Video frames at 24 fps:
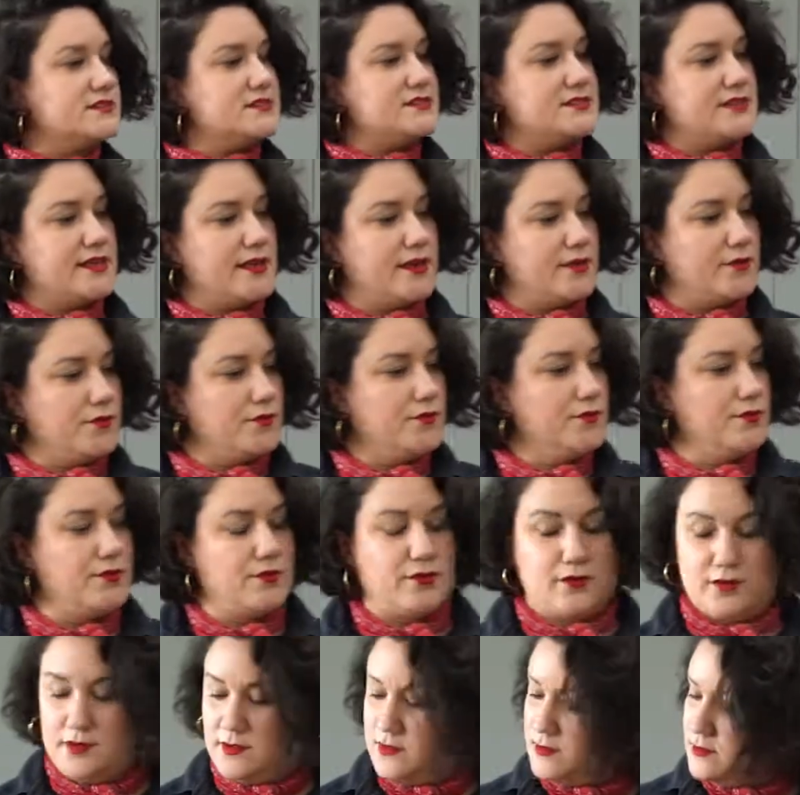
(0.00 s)
Let's see,
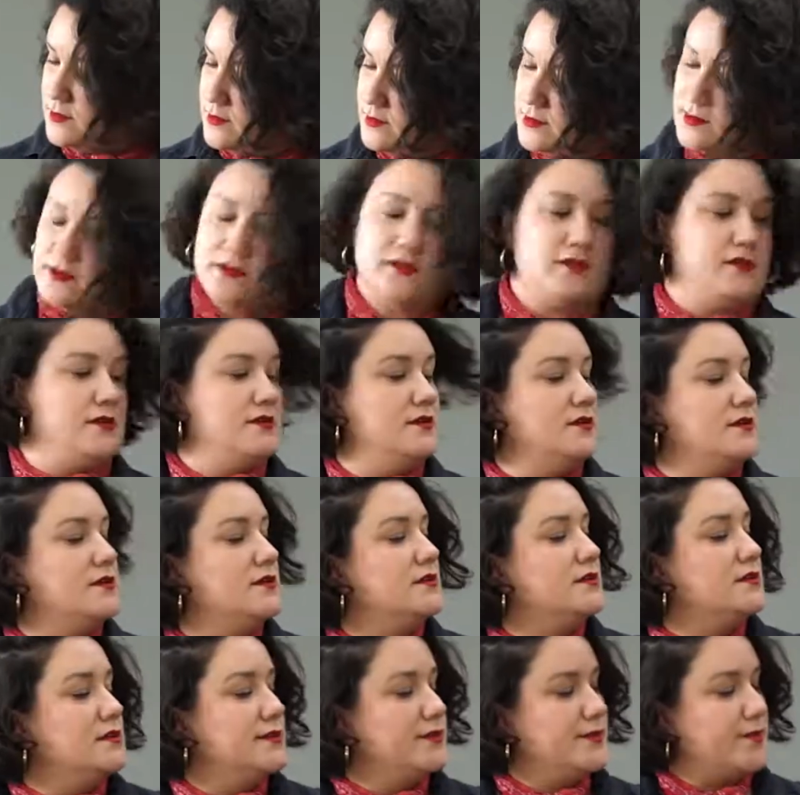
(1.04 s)
ooh,
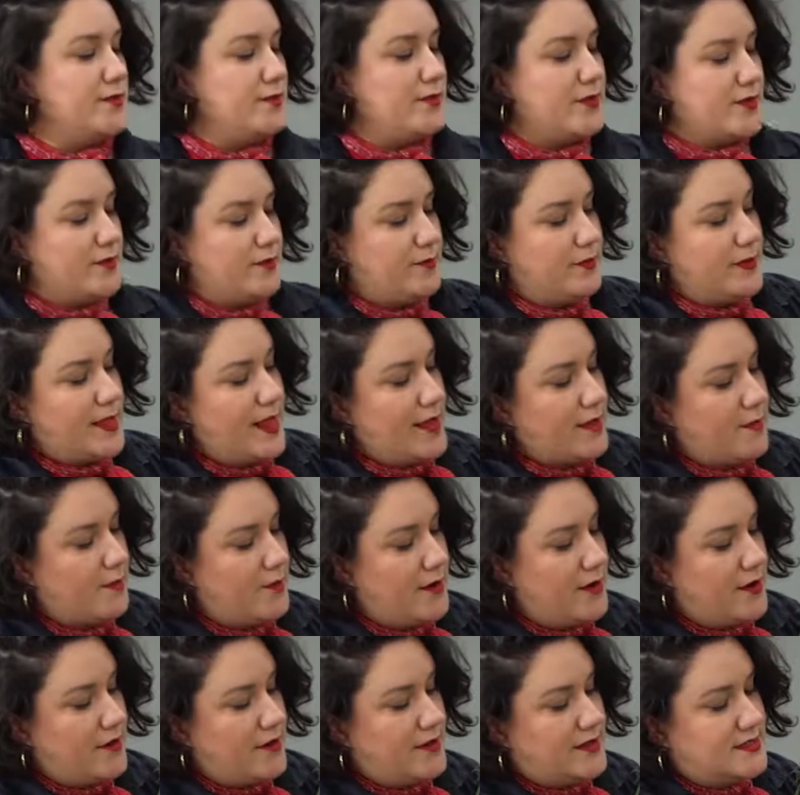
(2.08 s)
a little bit of
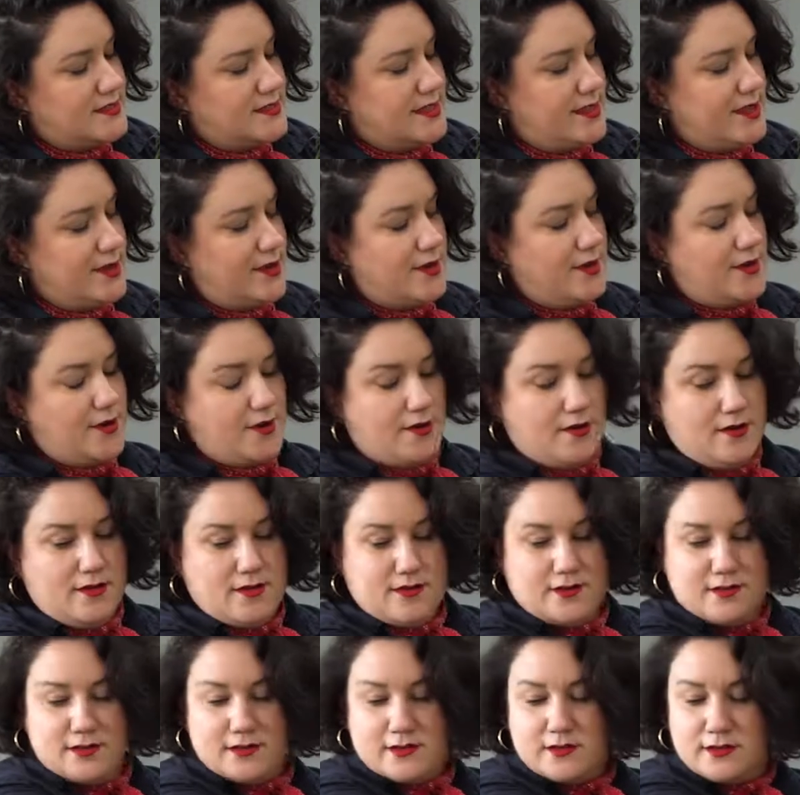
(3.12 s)
blackberries here.
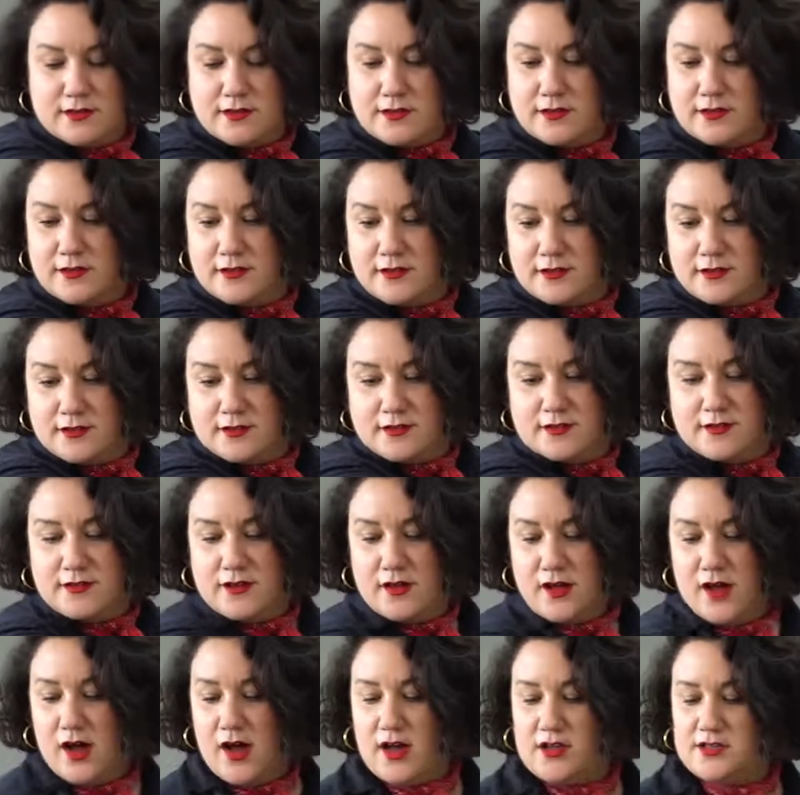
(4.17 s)

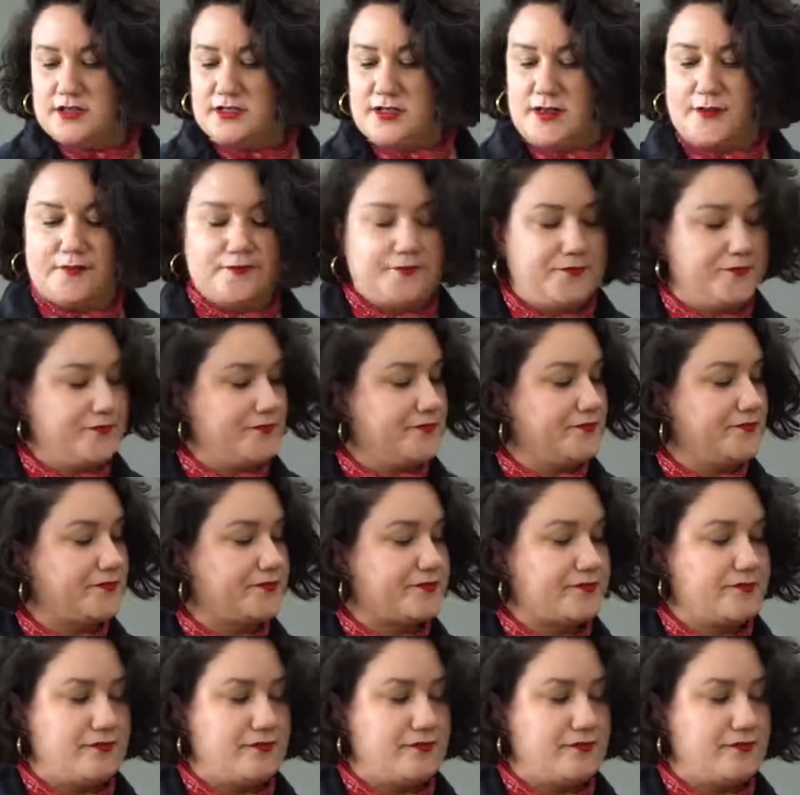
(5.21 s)
Awesome.